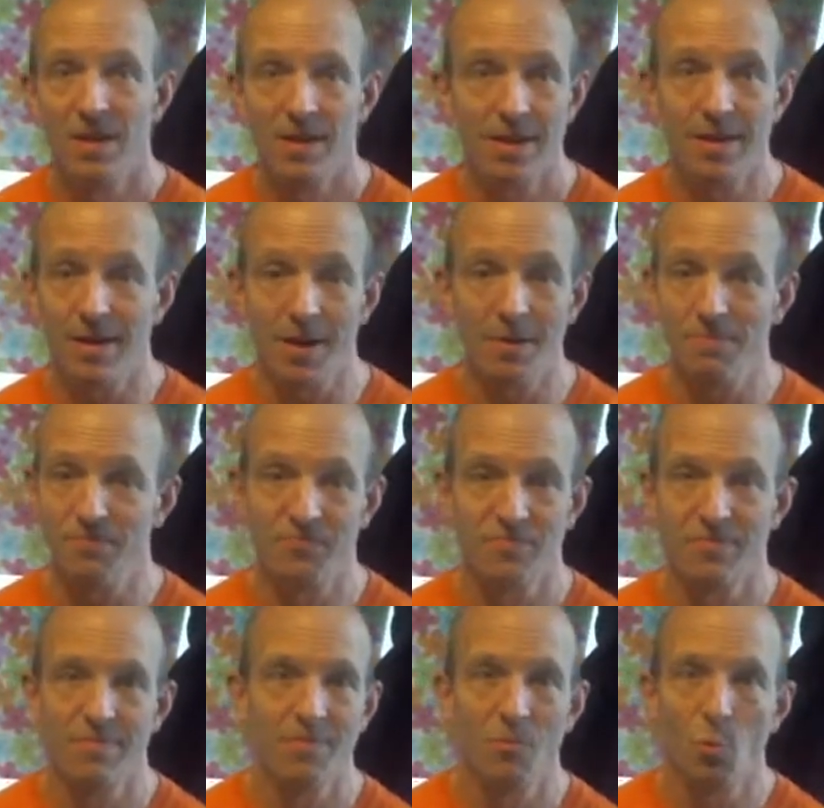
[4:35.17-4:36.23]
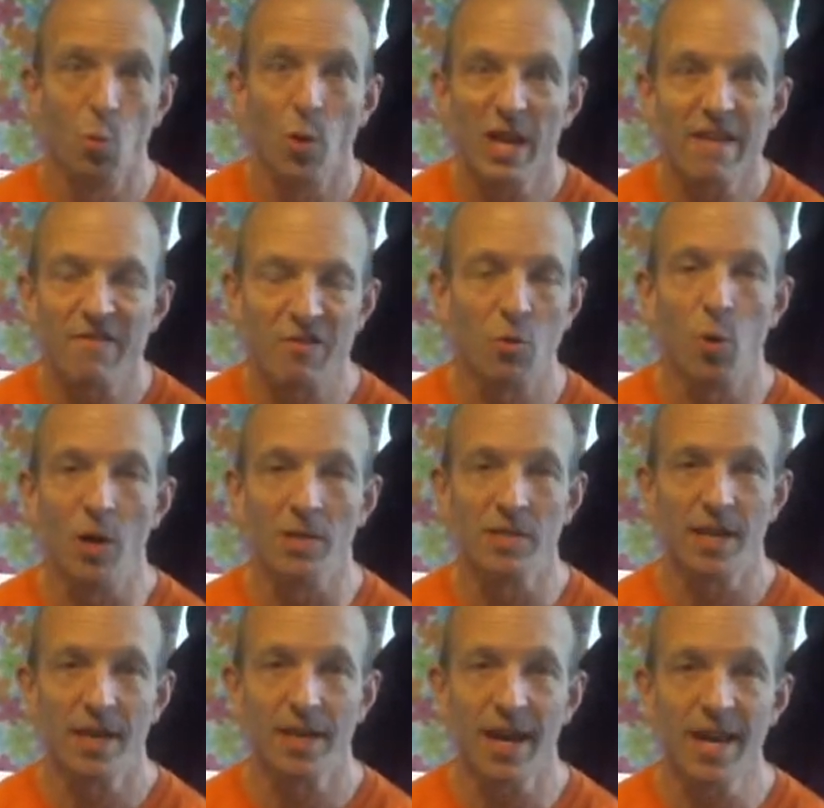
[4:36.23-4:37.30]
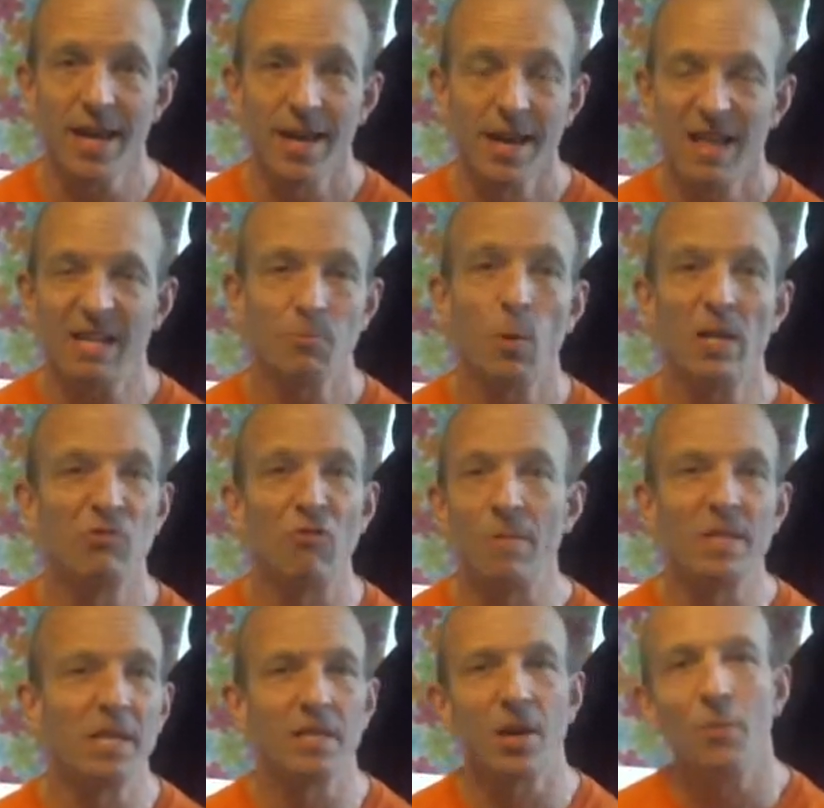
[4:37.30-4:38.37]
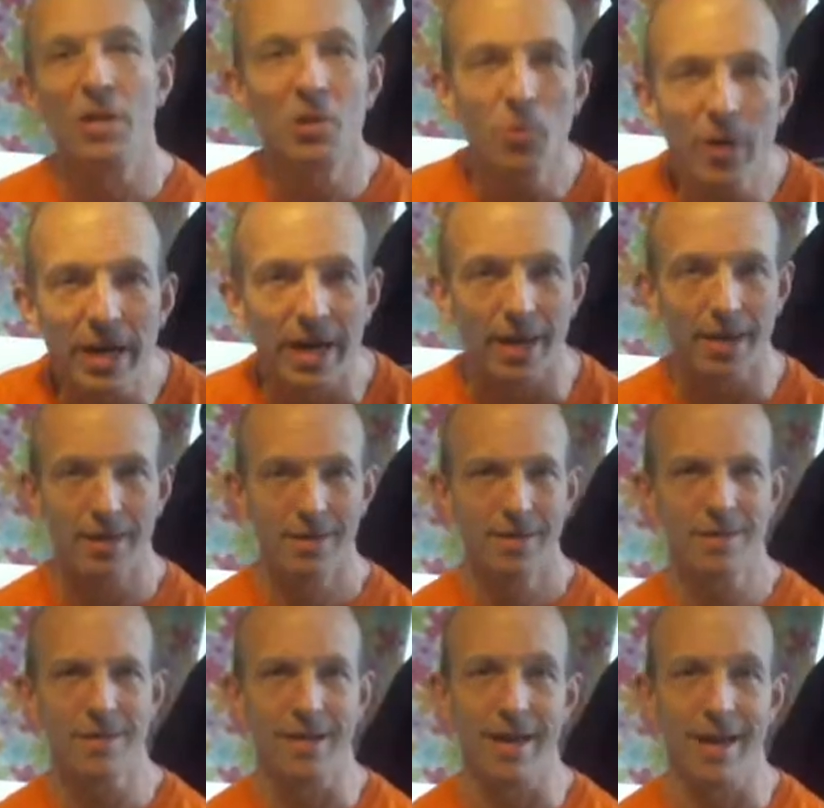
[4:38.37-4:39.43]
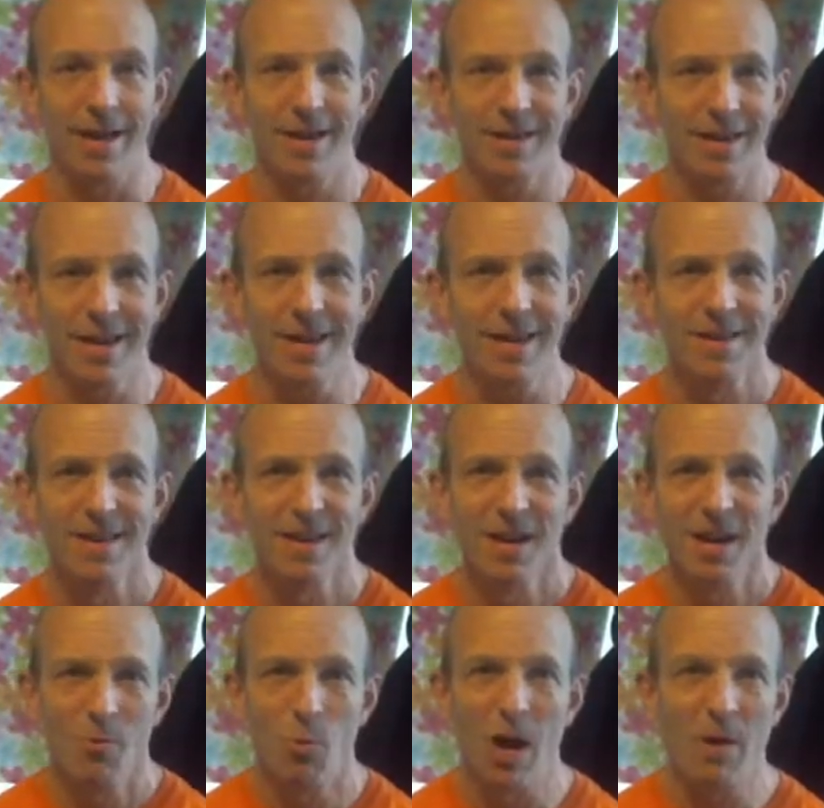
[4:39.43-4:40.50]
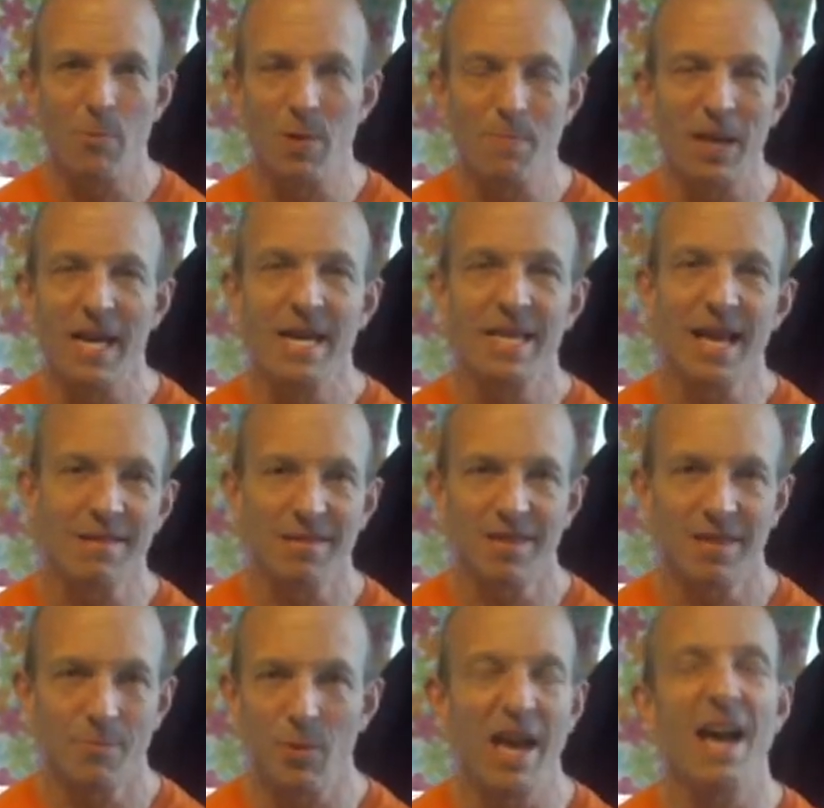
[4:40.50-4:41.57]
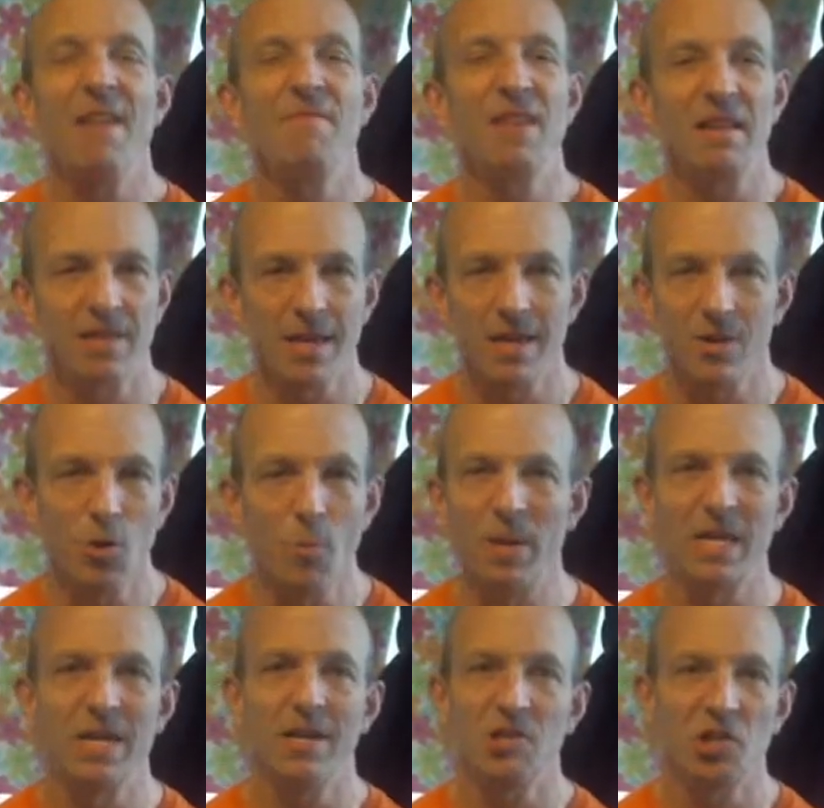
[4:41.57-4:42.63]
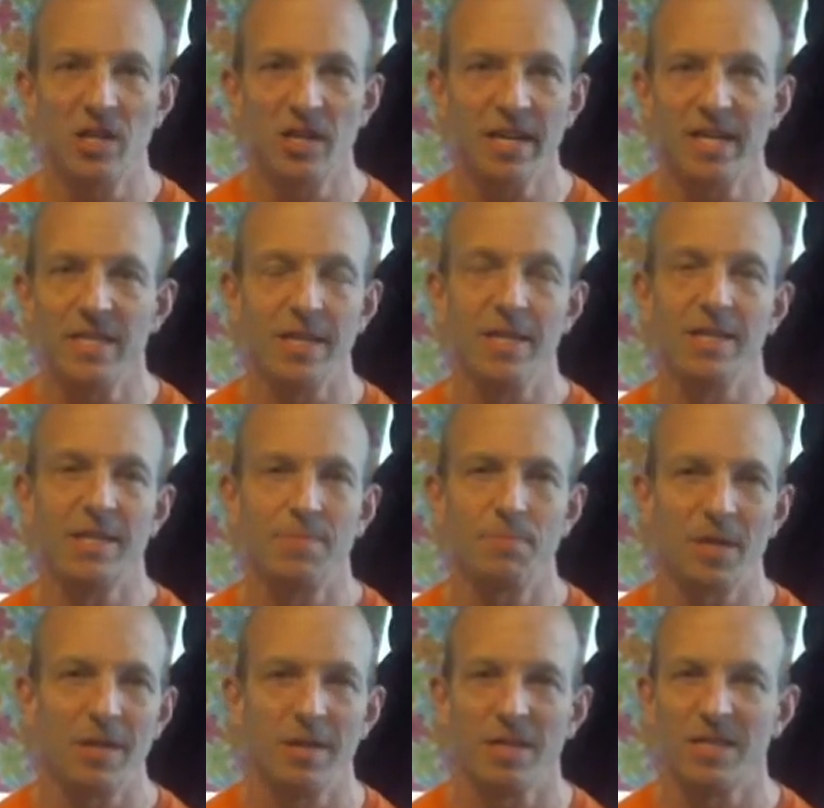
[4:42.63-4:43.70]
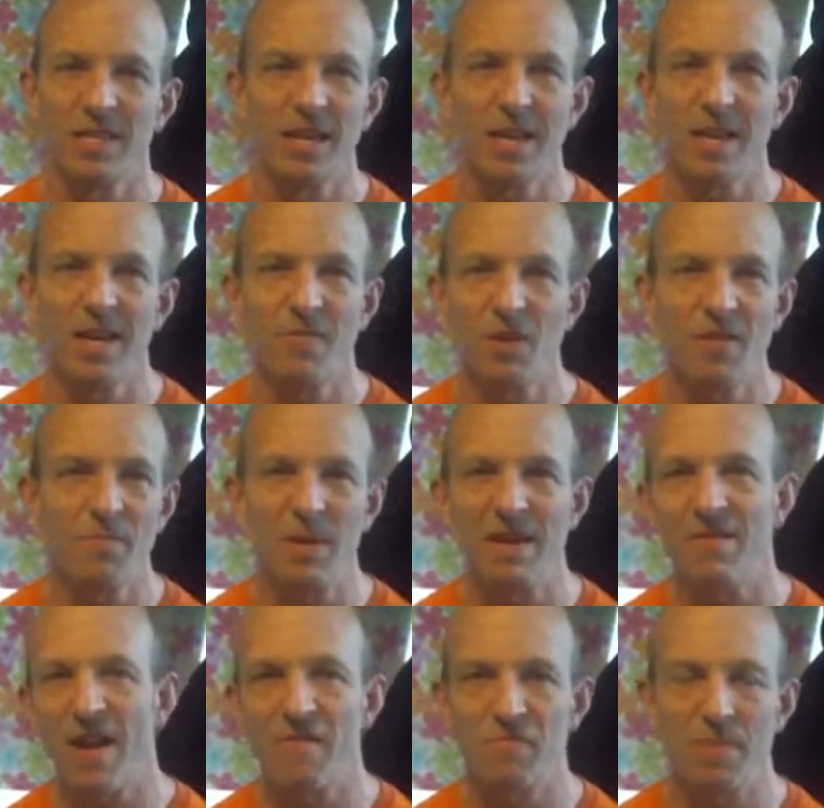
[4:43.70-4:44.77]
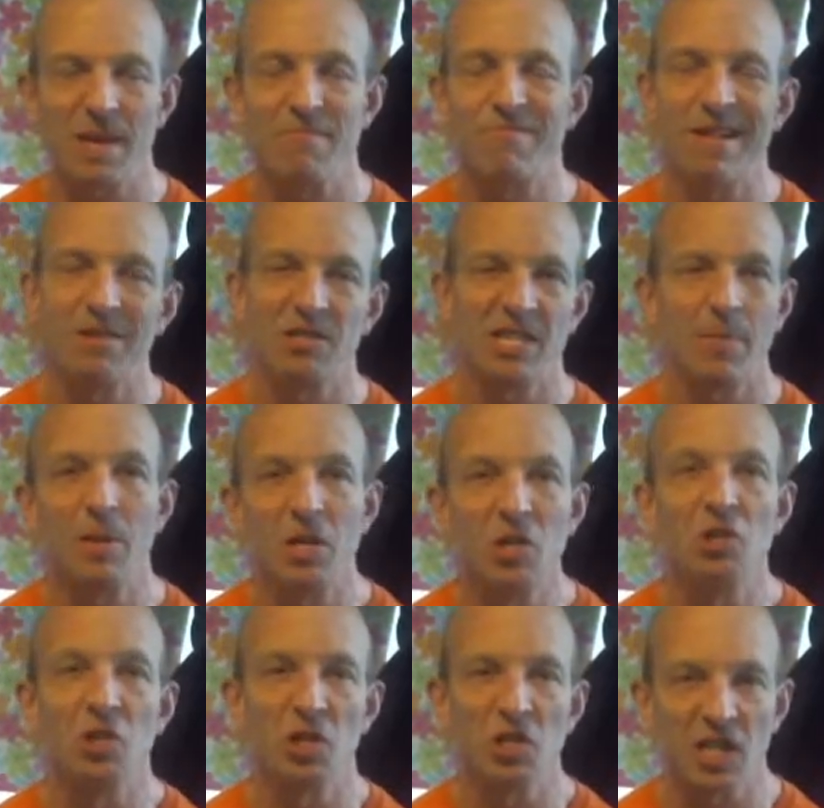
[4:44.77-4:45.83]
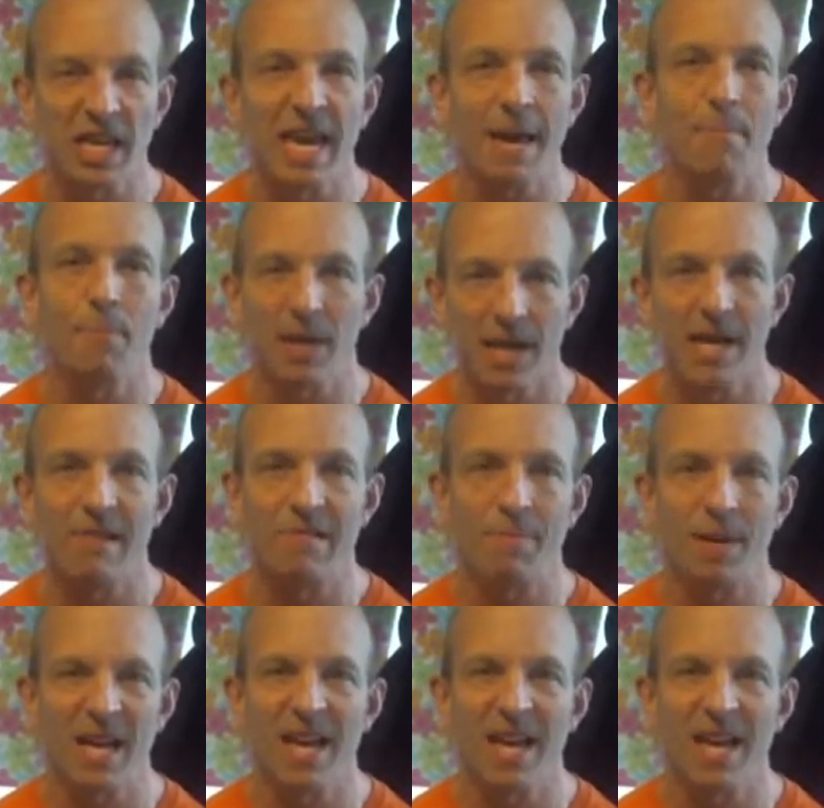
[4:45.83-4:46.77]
you know, whatever it was. Okay, that's why drummers are so annoying, isn't it? Okay, why we play that, we have that thing called percussionitis, because if you've ever been around someone who's a kit player,